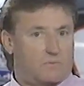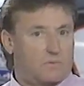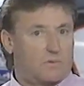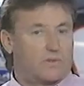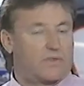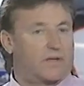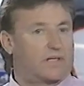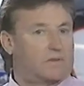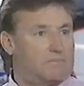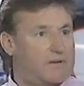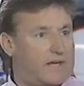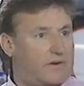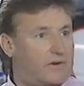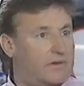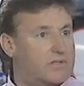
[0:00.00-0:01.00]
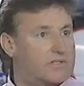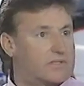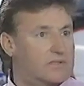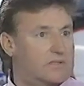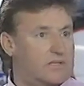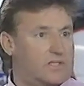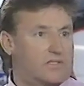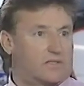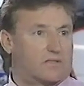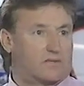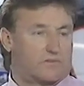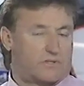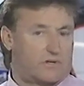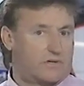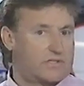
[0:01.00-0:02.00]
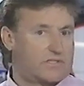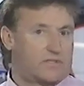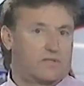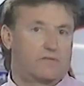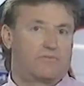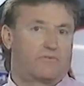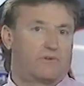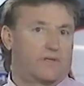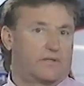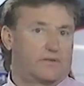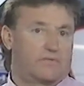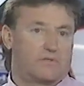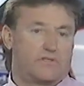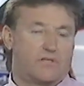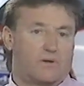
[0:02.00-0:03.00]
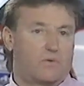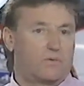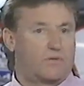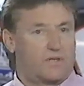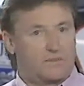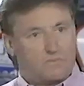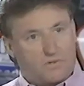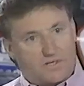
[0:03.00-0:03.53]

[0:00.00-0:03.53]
We were thinking about Ernie's condition, because Ernie's a good friend of this whole team.